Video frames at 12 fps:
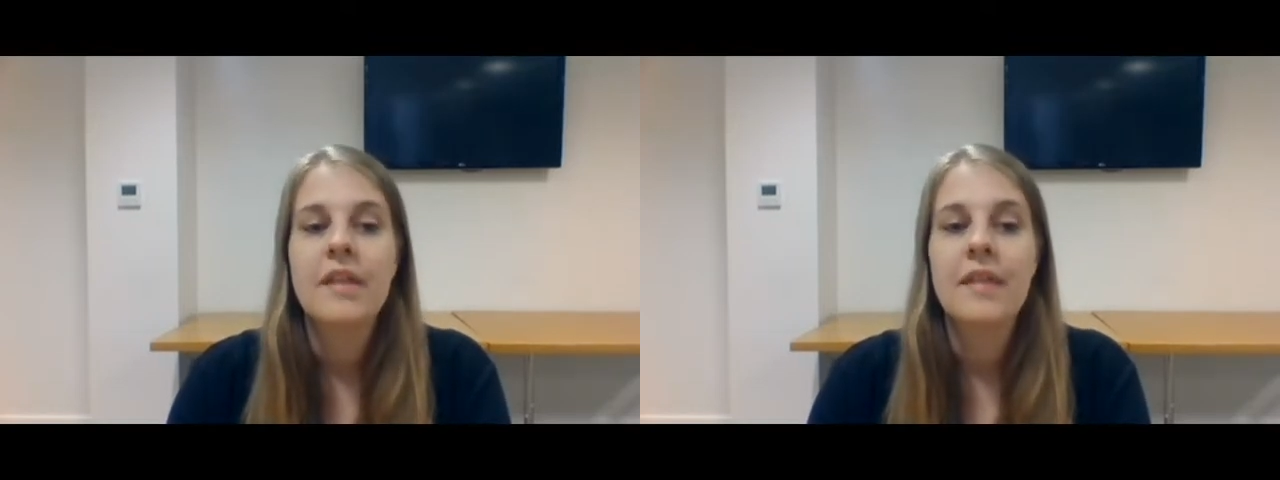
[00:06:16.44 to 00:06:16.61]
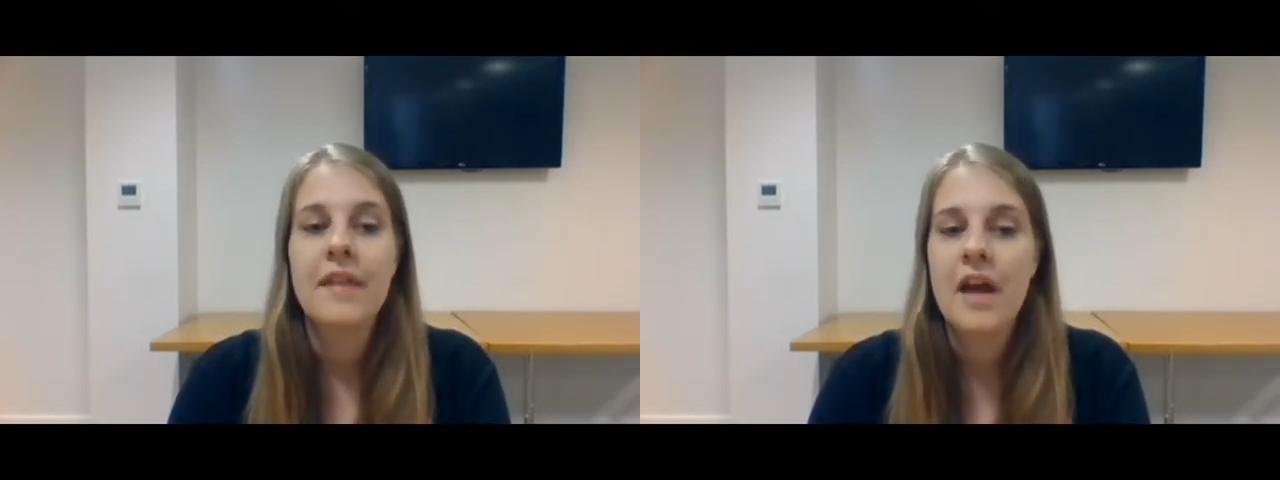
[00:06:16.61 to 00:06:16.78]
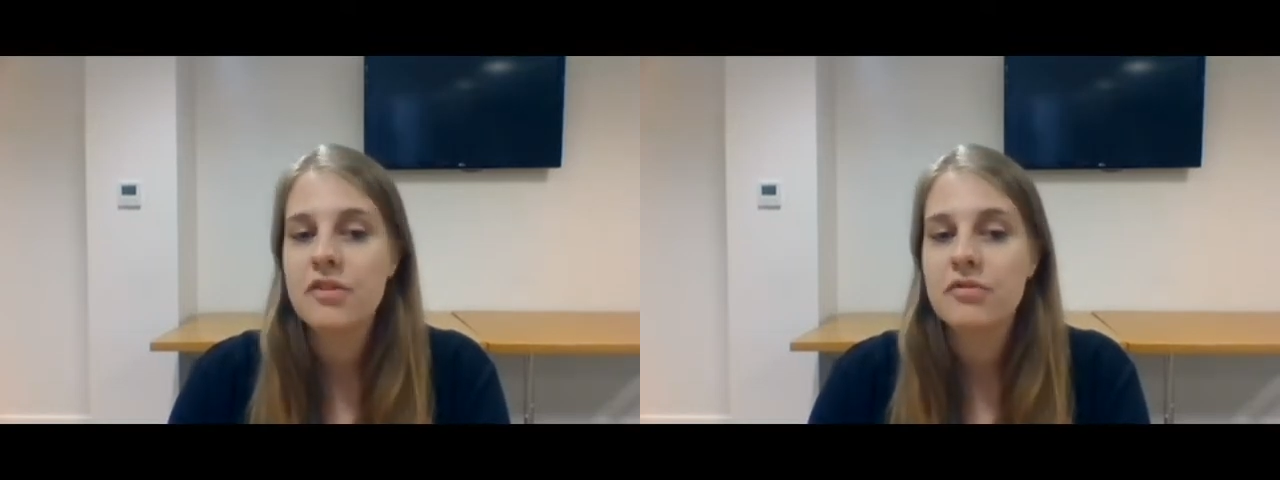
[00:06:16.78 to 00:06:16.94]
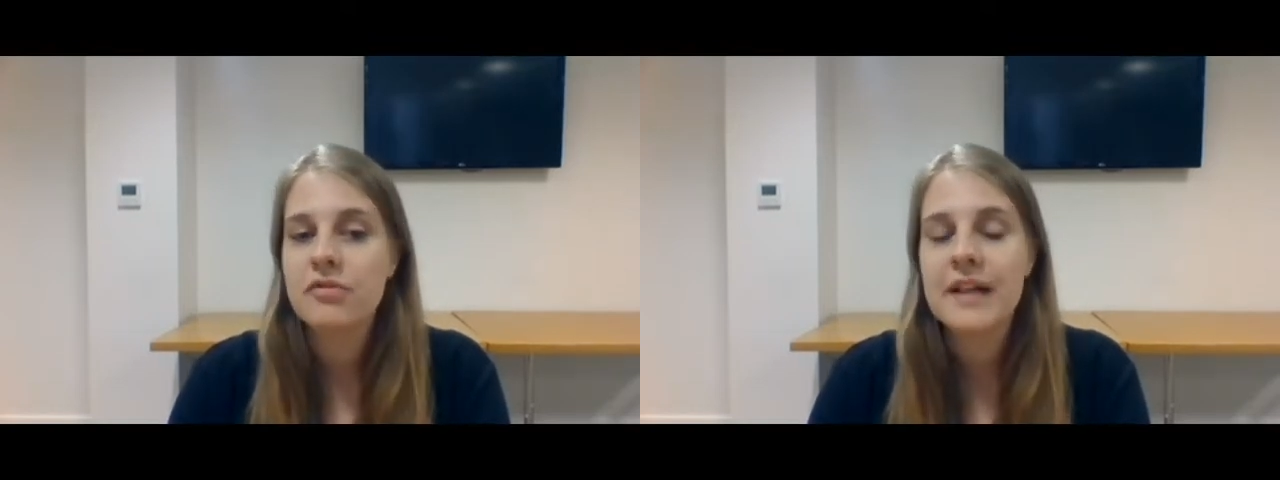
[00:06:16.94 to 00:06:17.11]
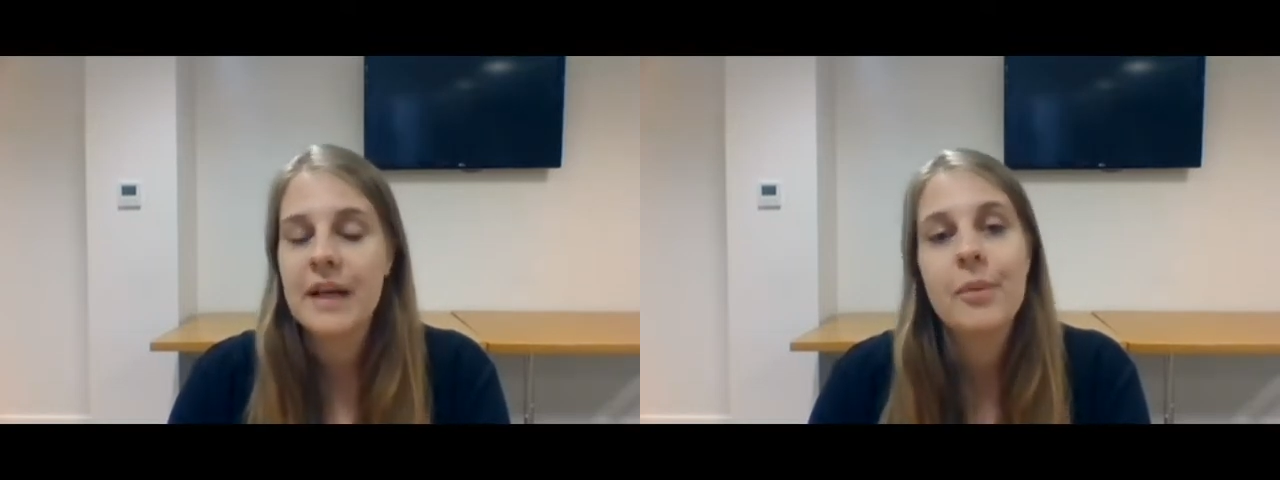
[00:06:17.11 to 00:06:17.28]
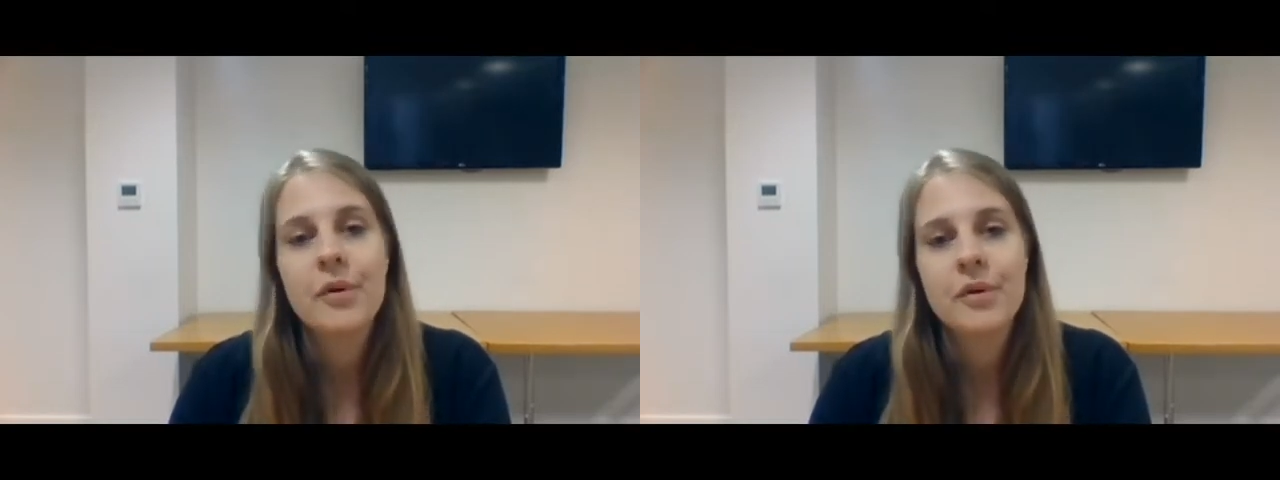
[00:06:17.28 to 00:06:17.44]
The third really
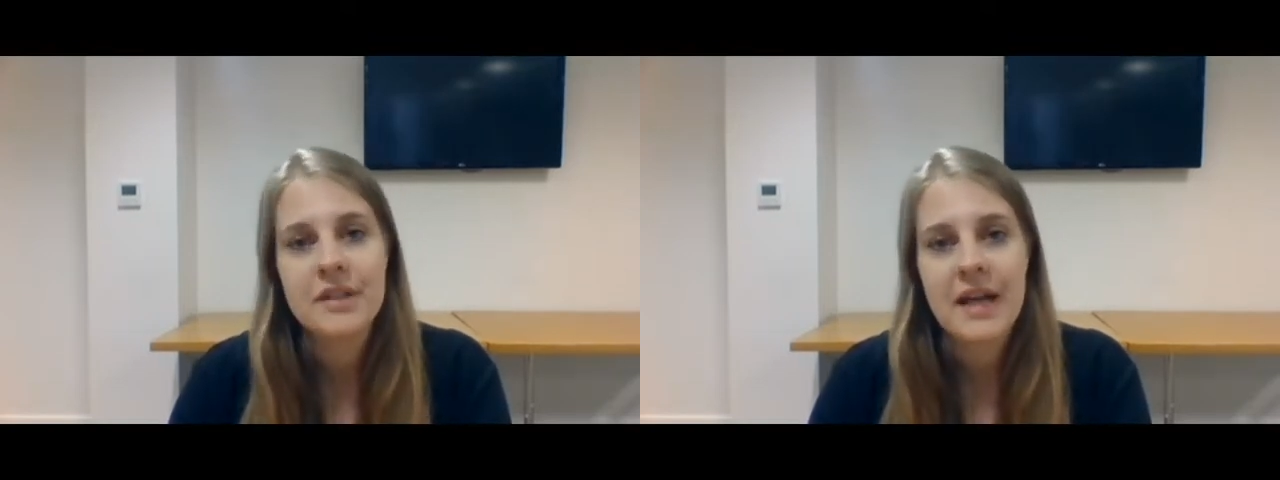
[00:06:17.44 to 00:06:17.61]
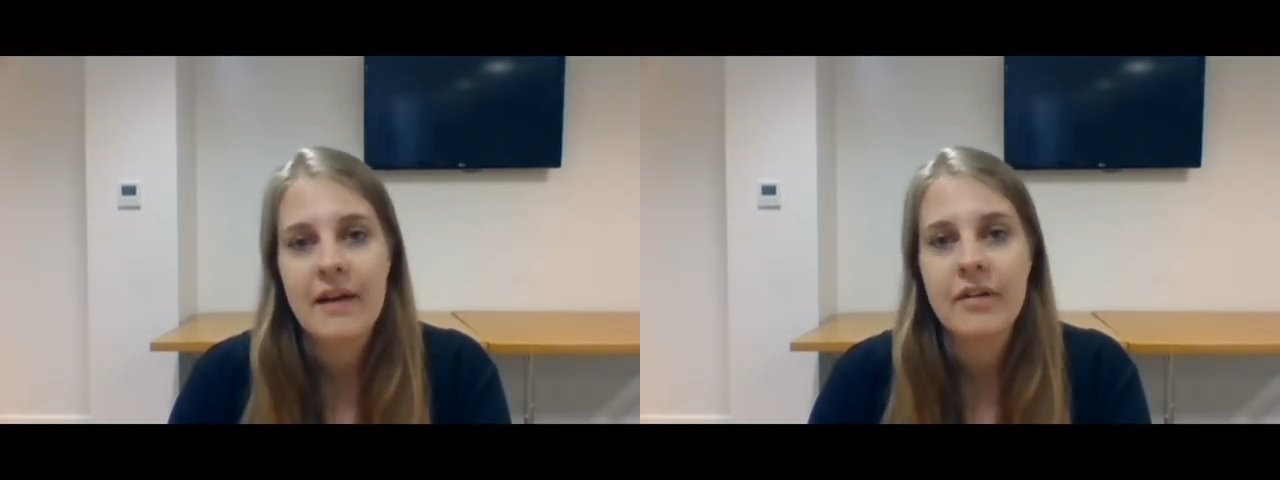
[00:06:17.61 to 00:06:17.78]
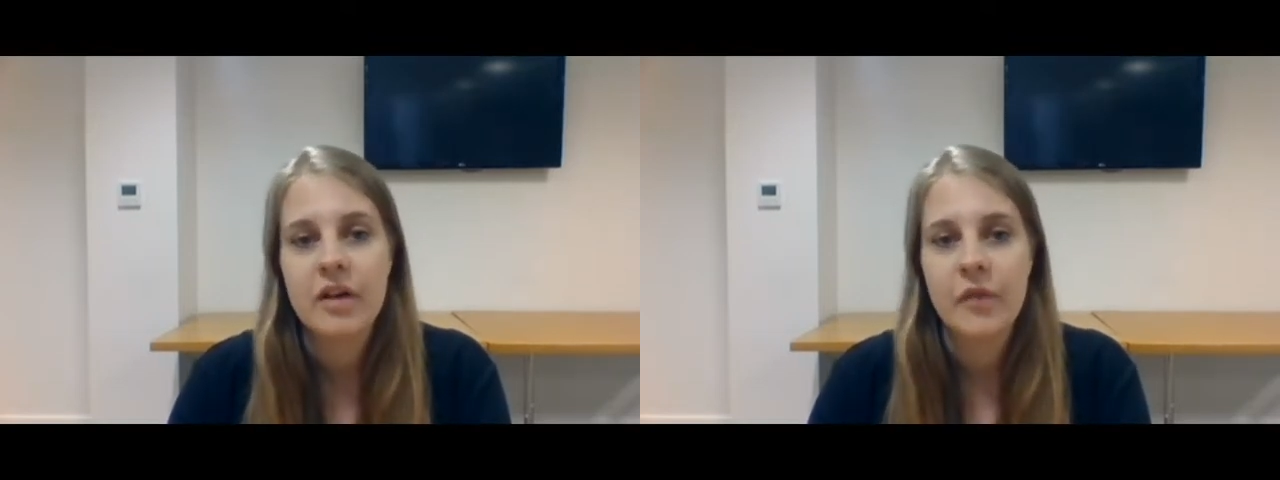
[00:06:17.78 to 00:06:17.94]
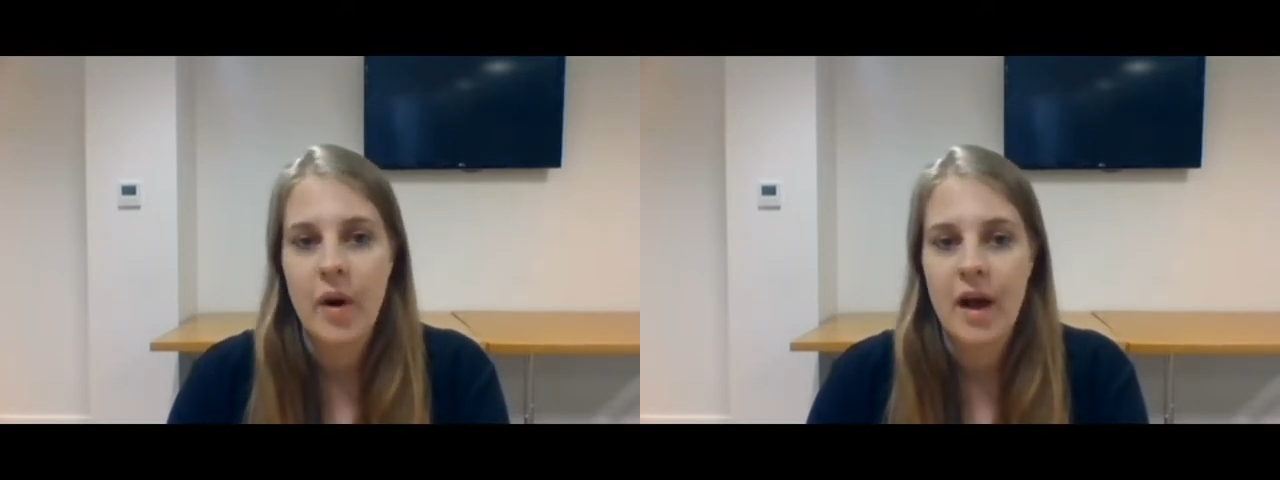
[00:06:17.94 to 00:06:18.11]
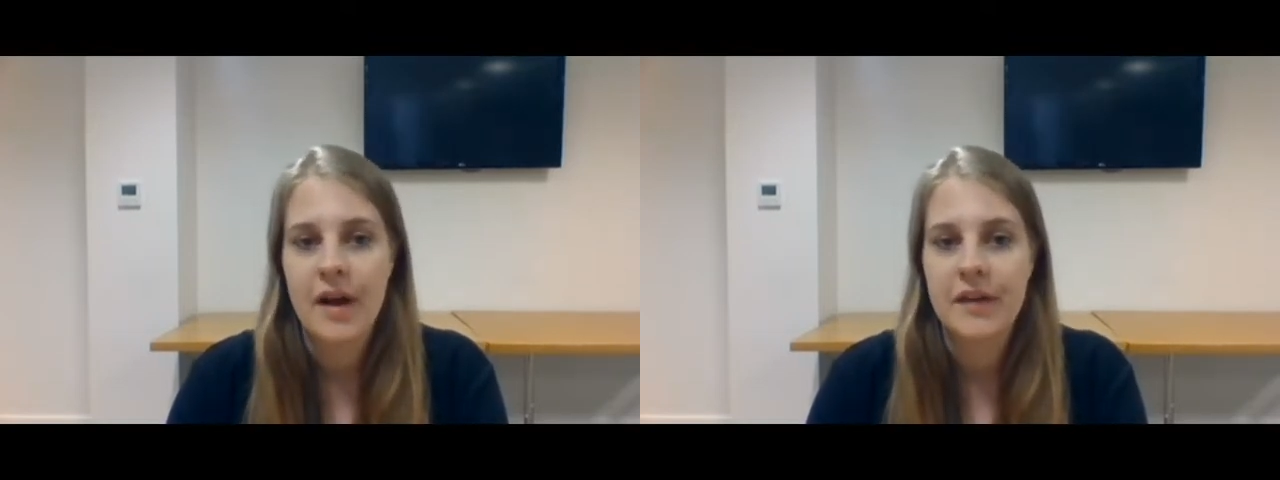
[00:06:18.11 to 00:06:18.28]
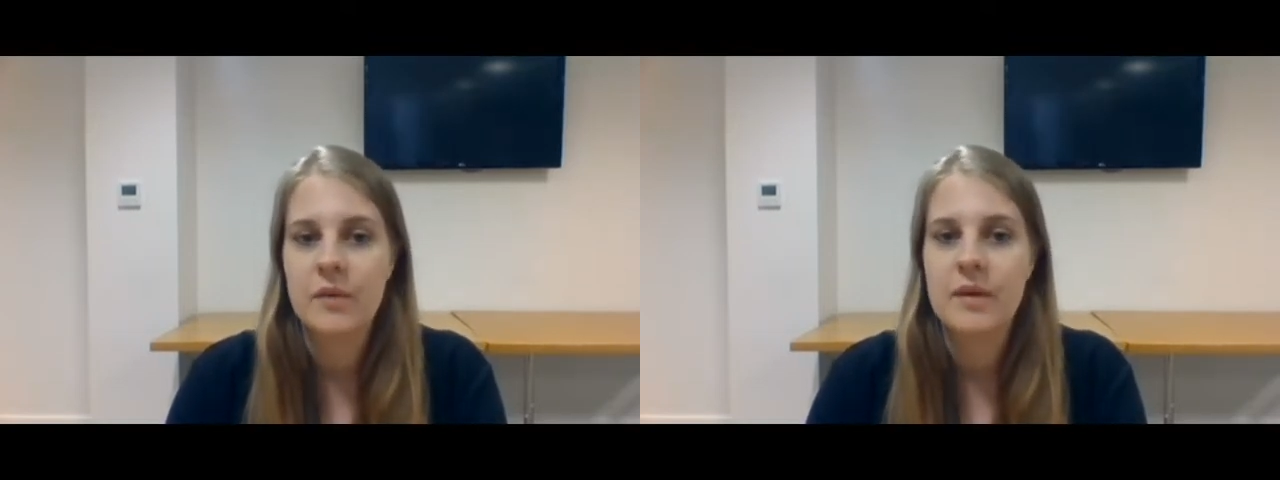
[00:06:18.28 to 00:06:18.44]
important area of
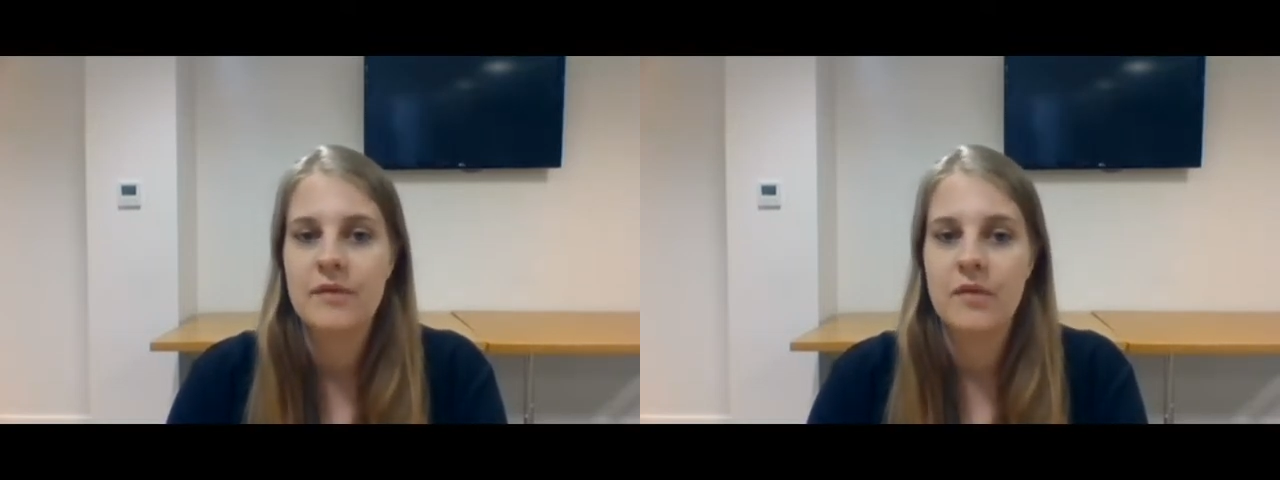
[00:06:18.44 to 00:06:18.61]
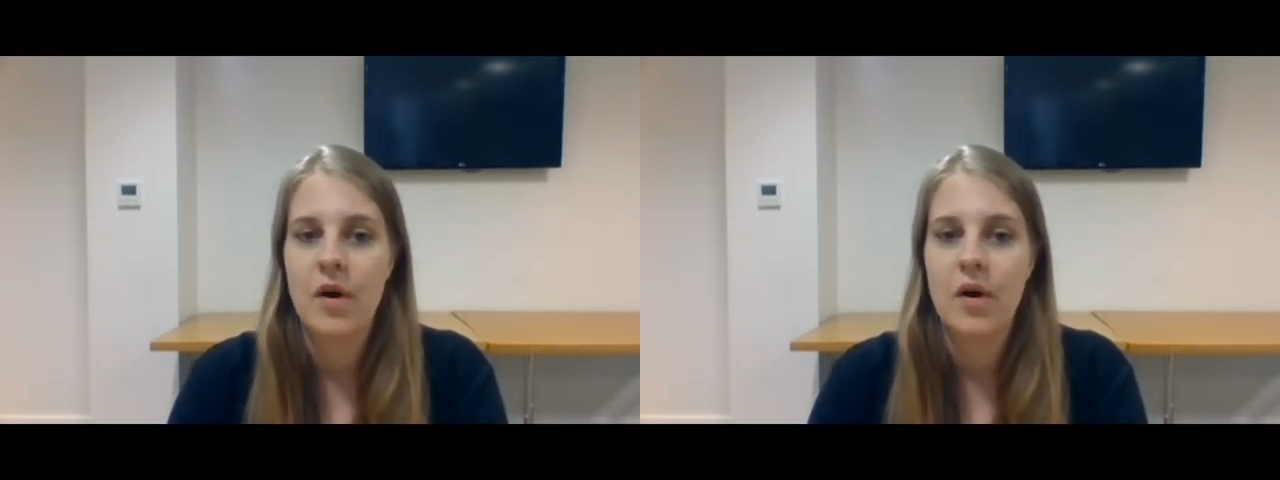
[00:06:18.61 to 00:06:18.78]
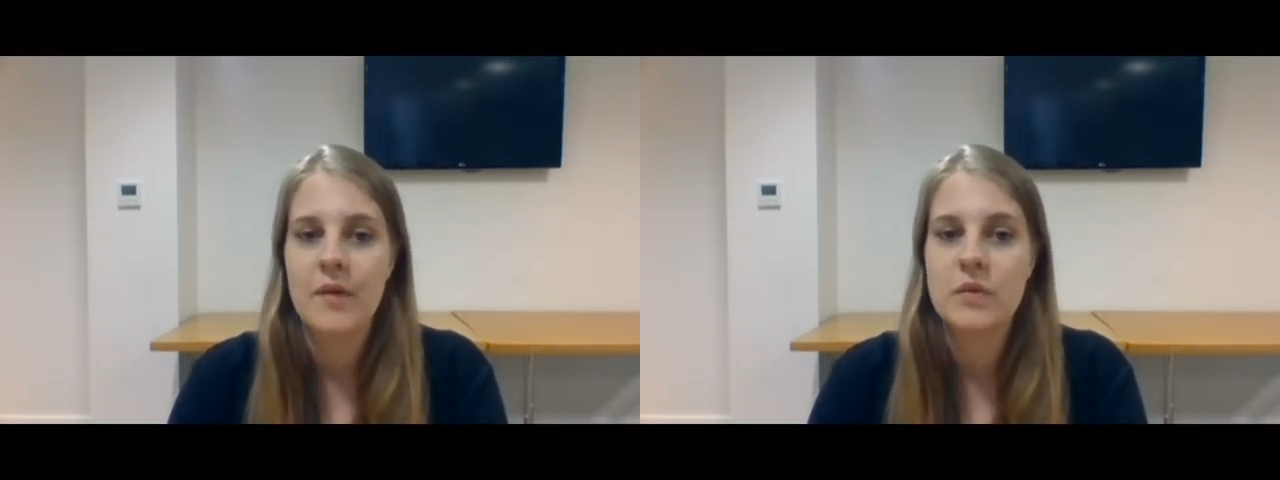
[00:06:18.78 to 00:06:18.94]
work that we've got